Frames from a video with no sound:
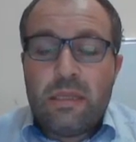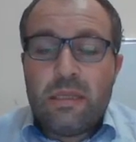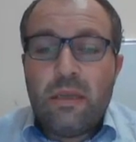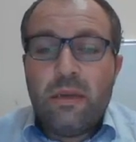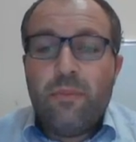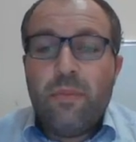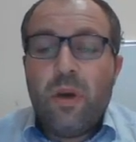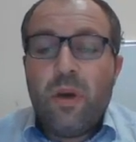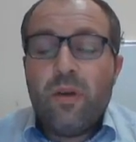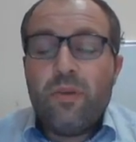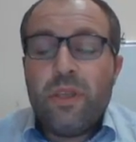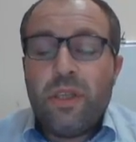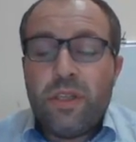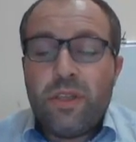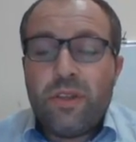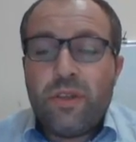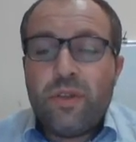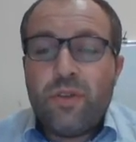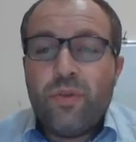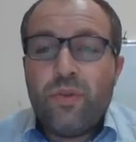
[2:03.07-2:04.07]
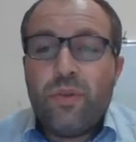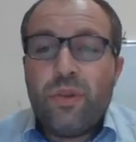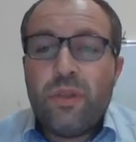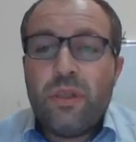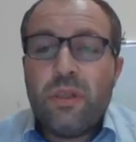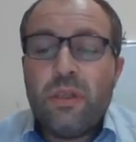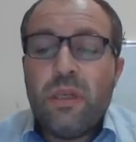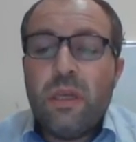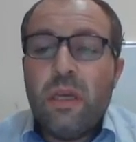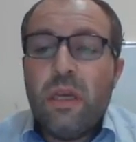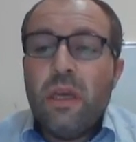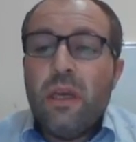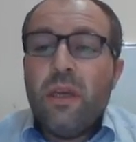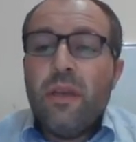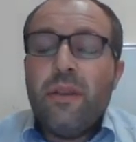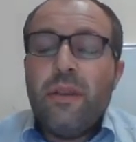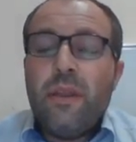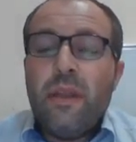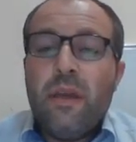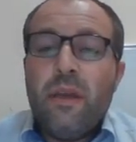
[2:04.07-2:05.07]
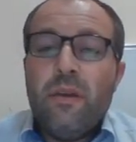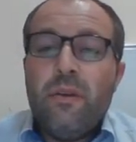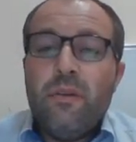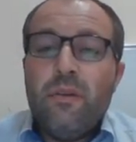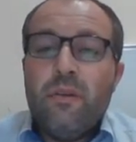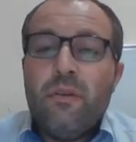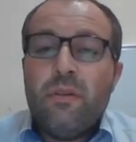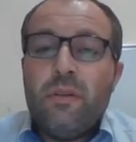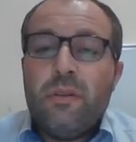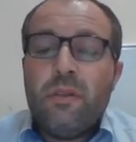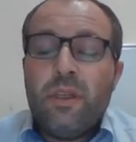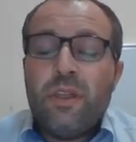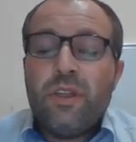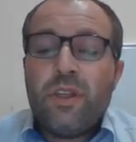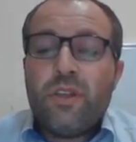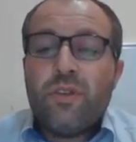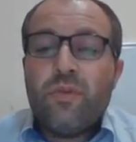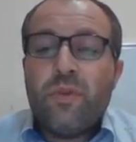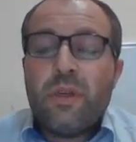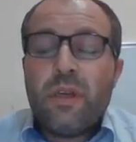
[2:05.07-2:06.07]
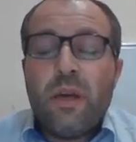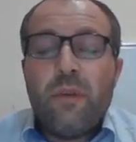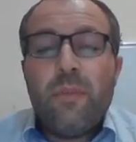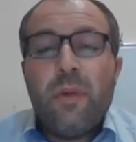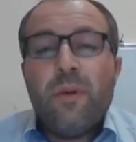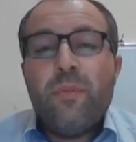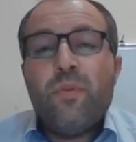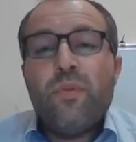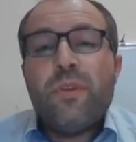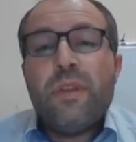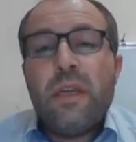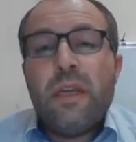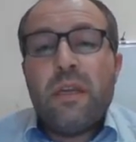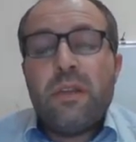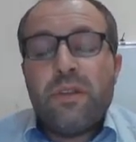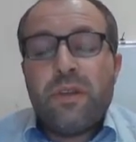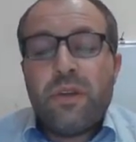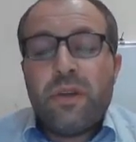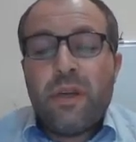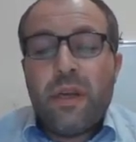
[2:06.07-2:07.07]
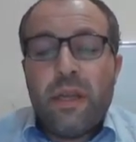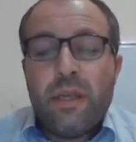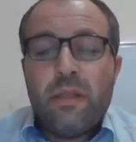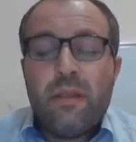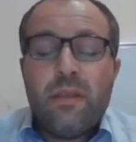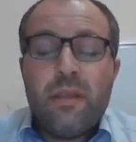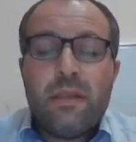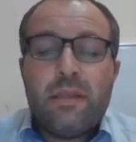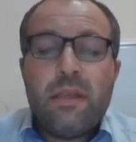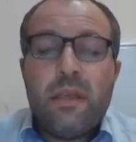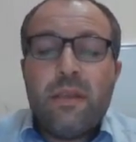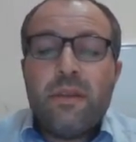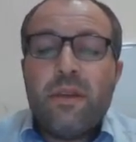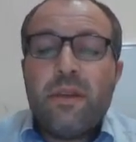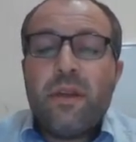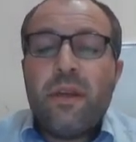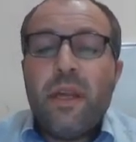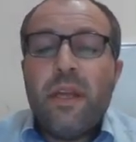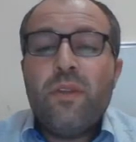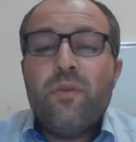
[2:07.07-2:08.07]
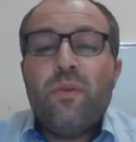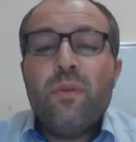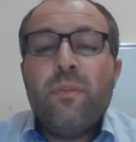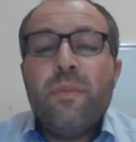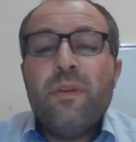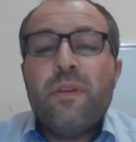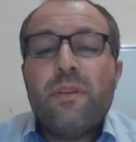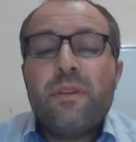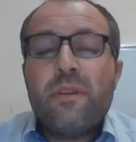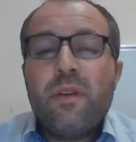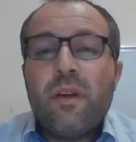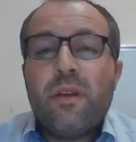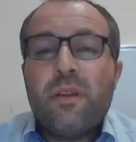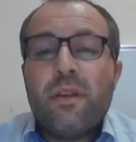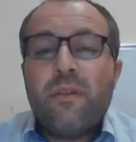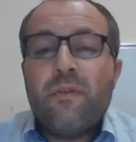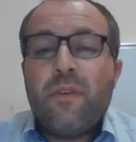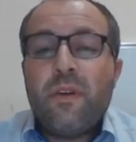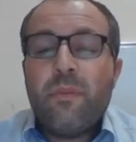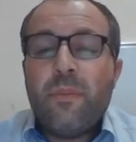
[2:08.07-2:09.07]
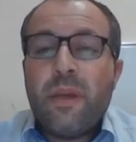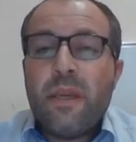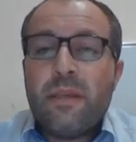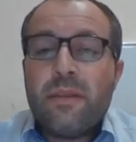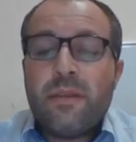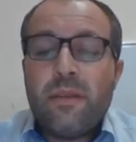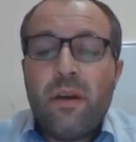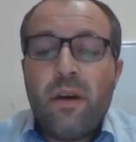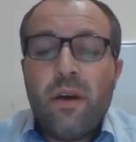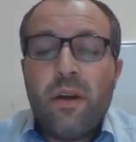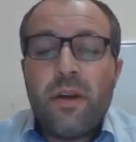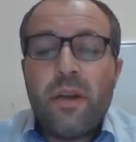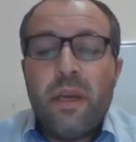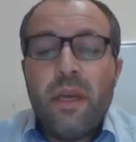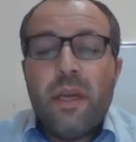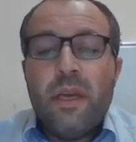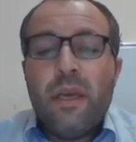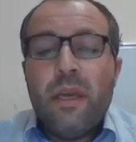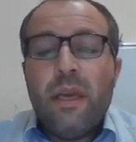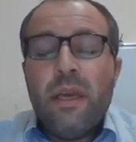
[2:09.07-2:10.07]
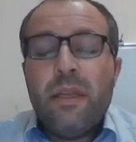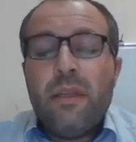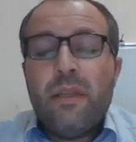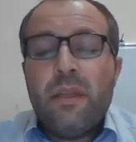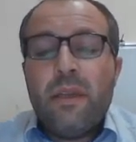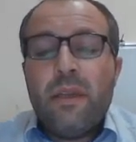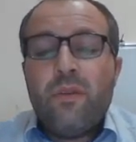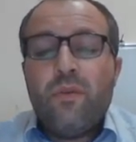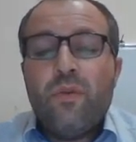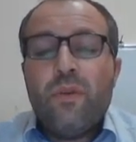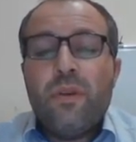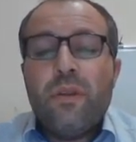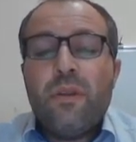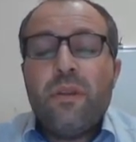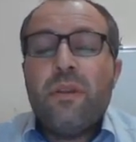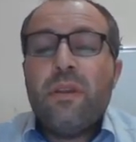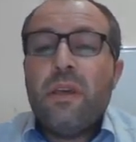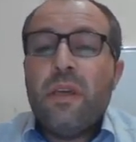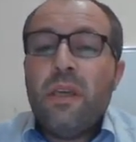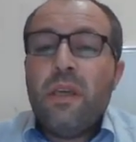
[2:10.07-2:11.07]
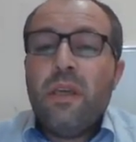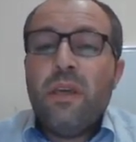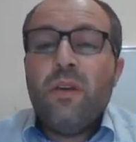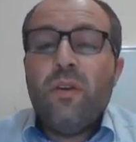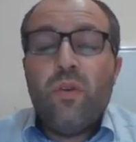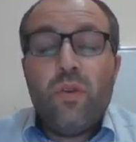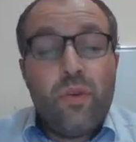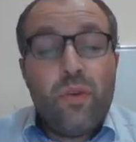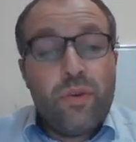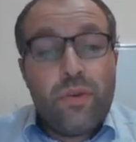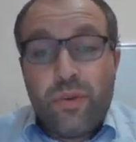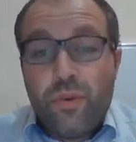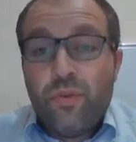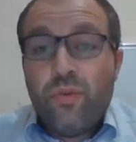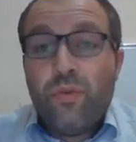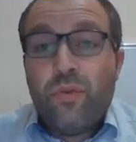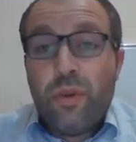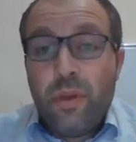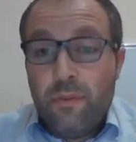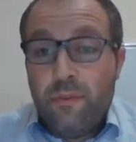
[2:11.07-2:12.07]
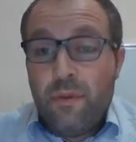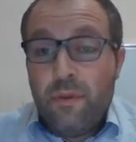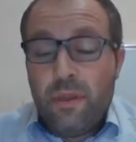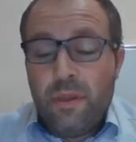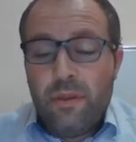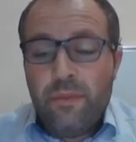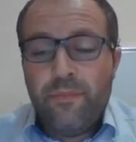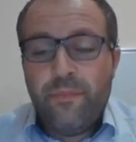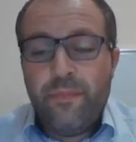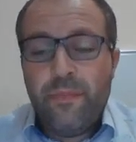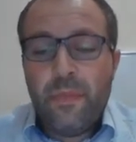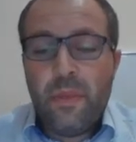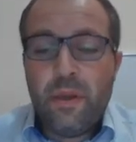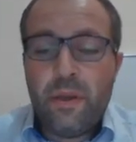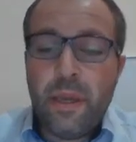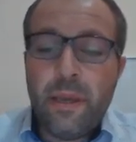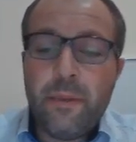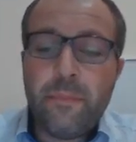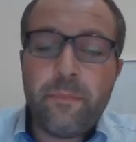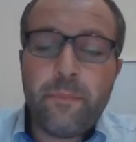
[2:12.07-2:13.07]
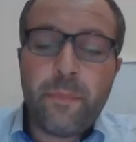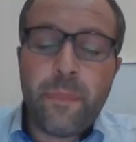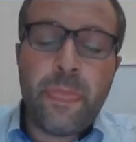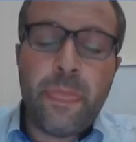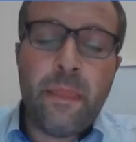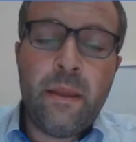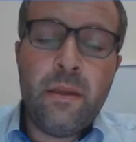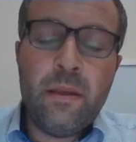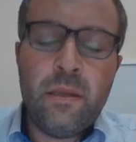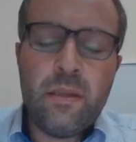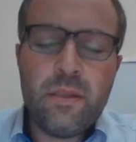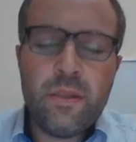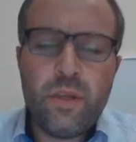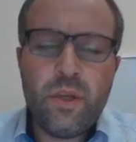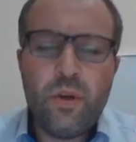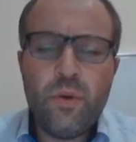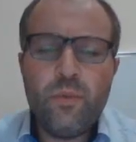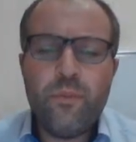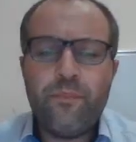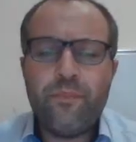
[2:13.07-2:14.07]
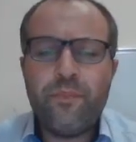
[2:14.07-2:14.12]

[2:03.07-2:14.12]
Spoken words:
about each student, they teachers will come up with a letter grade. This letter grade will be starting from A star ending with E or U even. Okay, so